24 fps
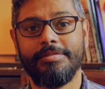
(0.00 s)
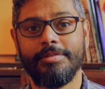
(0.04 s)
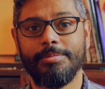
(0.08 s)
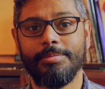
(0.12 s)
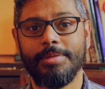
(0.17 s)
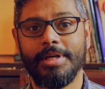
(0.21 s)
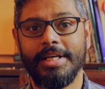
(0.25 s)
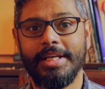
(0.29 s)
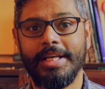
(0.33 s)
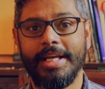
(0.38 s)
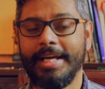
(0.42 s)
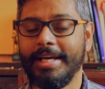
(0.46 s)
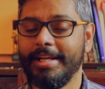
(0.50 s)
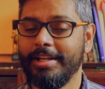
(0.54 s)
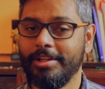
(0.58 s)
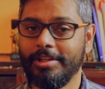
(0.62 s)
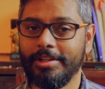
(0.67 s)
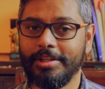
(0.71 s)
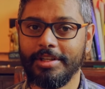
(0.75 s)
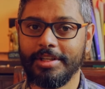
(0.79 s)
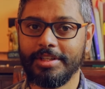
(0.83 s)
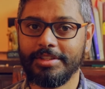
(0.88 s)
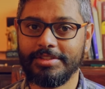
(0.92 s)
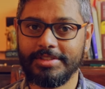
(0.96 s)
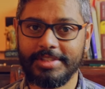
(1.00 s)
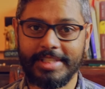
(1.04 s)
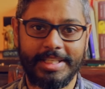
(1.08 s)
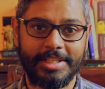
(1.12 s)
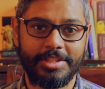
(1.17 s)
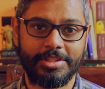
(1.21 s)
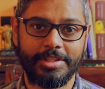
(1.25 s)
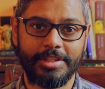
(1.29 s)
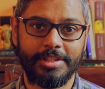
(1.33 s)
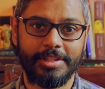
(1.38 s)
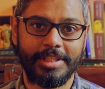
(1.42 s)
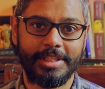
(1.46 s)
for my analog
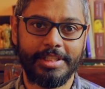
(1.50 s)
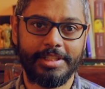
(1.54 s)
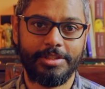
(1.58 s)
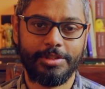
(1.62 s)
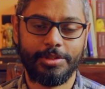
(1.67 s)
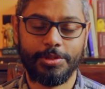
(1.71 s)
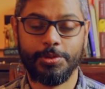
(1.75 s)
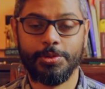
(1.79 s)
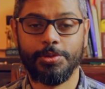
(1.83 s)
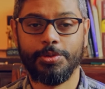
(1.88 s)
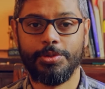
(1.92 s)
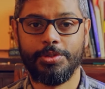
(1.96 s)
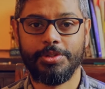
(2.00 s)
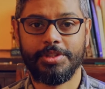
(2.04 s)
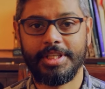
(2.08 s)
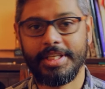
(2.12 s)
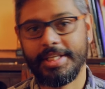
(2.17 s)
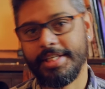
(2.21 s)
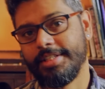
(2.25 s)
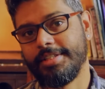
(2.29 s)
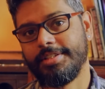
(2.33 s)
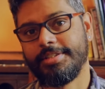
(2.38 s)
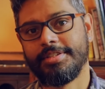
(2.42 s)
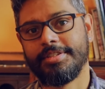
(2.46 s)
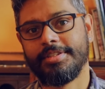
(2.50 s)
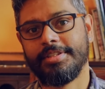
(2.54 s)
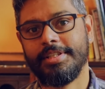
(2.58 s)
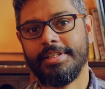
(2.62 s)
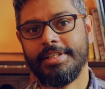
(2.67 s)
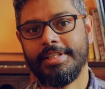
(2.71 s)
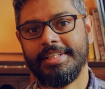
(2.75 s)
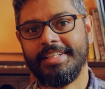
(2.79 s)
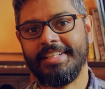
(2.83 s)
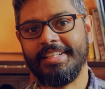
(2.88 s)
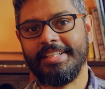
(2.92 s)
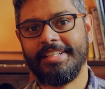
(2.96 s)
stationery toolkit,
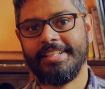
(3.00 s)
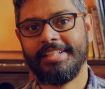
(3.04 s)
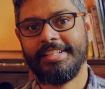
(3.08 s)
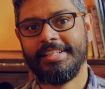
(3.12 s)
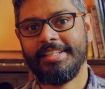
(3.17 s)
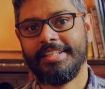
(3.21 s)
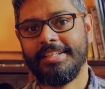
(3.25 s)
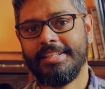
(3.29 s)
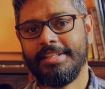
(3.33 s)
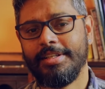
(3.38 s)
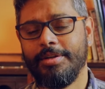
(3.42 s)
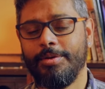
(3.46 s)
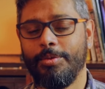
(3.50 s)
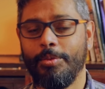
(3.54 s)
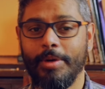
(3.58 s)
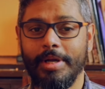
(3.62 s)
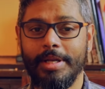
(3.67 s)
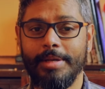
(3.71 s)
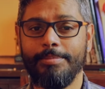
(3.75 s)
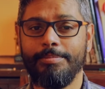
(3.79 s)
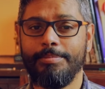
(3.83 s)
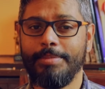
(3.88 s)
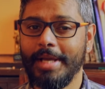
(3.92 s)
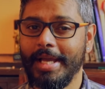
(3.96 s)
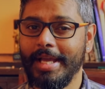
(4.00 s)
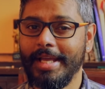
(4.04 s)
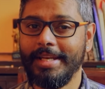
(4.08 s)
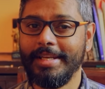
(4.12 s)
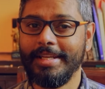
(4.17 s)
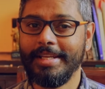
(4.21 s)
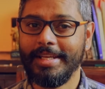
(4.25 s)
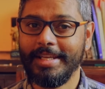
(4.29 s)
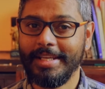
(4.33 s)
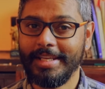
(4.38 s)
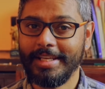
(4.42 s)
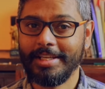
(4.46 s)
when
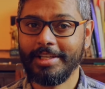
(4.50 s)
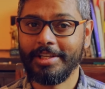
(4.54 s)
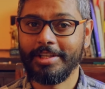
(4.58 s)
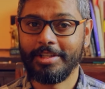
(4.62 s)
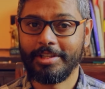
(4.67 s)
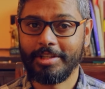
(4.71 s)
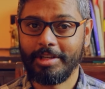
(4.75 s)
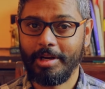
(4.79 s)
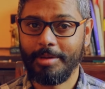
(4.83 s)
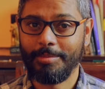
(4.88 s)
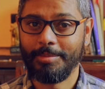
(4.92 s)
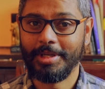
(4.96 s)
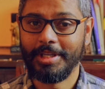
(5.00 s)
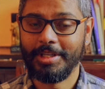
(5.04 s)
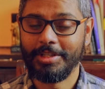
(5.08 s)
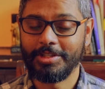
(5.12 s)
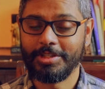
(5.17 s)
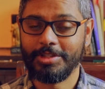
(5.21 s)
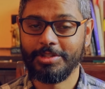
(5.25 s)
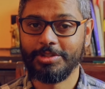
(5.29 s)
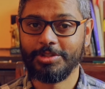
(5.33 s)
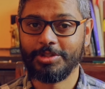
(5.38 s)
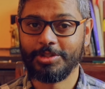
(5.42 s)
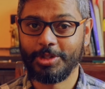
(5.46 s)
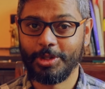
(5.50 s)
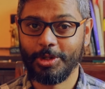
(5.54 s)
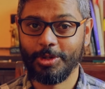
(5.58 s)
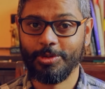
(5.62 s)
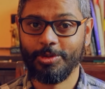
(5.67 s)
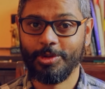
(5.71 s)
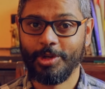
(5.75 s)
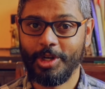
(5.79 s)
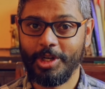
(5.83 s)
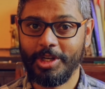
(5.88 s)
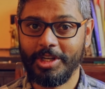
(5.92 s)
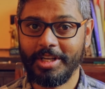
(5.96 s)
pen-ink combinations go
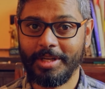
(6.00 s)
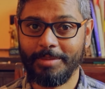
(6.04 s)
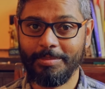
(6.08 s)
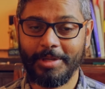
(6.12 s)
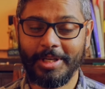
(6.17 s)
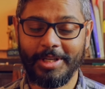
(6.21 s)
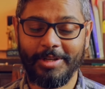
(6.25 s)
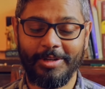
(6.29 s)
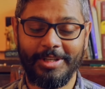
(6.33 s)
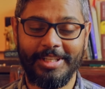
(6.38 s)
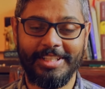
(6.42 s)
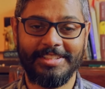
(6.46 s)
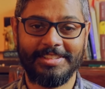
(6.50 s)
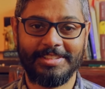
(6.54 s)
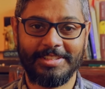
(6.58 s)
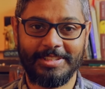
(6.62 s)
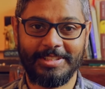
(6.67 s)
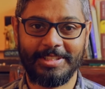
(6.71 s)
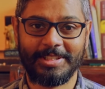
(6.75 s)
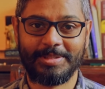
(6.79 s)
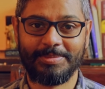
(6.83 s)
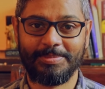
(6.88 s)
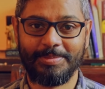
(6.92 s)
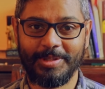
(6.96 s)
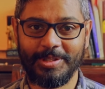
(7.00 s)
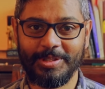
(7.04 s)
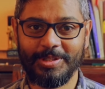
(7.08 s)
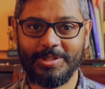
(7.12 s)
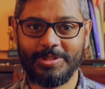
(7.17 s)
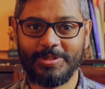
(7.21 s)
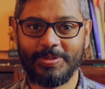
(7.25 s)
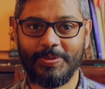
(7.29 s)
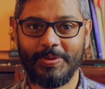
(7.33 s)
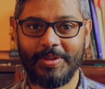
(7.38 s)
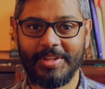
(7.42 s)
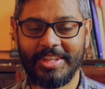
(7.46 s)
wrong and my recent
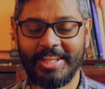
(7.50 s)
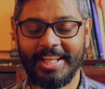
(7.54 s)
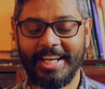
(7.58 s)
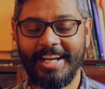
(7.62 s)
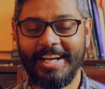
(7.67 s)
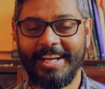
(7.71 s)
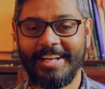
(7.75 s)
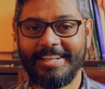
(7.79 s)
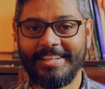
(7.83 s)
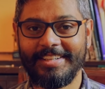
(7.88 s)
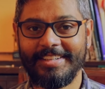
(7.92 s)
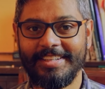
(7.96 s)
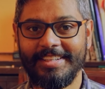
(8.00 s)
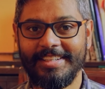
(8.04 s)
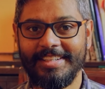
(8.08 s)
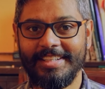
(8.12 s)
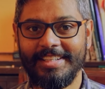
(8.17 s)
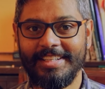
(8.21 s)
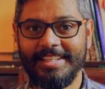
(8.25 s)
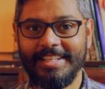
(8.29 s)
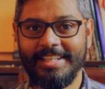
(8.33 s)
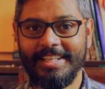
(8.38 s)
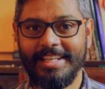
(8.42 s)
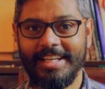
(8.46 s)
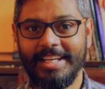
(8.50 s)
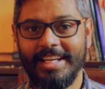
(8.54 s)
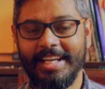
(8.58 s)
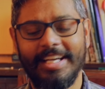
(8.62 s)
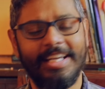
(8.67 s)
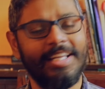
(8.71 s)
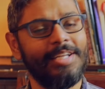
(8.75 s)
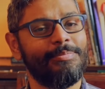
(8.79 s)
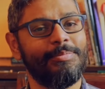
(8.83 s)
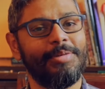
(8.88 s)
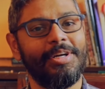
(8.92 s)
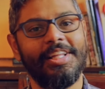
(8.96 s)
experience with that,
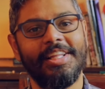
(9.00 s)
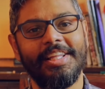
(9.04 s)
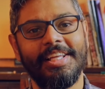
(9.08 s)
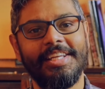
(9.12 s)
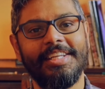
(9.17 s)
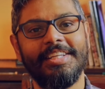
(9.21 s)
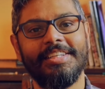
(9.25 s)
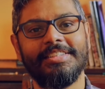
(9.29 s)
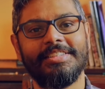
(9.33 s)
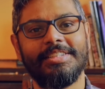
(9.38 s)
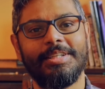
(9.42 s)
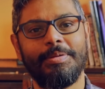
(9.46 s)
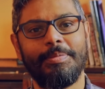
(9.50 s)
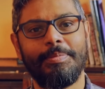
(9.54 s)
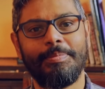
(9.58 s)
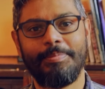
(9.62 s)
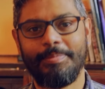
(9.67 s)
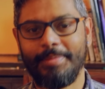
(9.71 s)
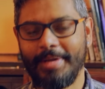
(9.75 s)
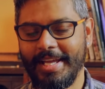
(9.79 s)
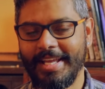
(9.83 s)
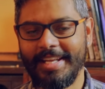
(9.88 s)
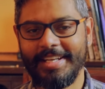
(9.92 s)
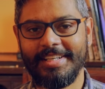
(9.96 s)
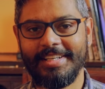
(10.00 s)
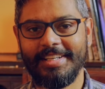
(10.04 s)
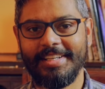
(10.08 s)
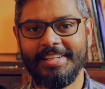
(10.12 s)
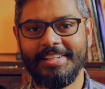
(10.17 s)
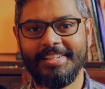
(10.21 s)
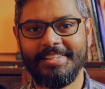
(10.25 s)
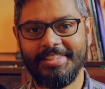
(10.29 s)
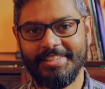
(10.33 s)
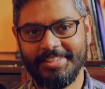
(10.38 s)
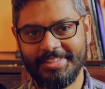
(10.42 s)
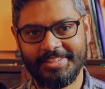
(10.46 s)
and my latest
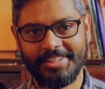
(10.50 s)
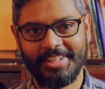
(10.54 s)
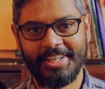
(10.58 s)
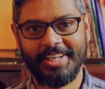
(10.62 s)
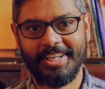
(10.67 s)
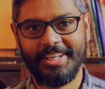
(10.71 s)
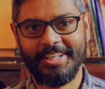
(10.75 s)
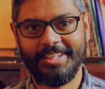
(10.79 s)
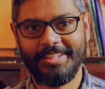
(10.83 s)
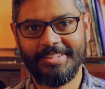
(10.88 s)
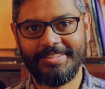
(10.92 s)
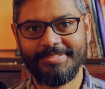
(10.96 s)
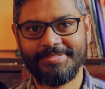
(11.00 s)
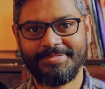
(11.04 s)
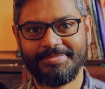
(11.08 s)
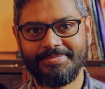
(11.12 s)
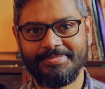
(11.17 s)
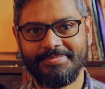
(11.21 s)
pen desire.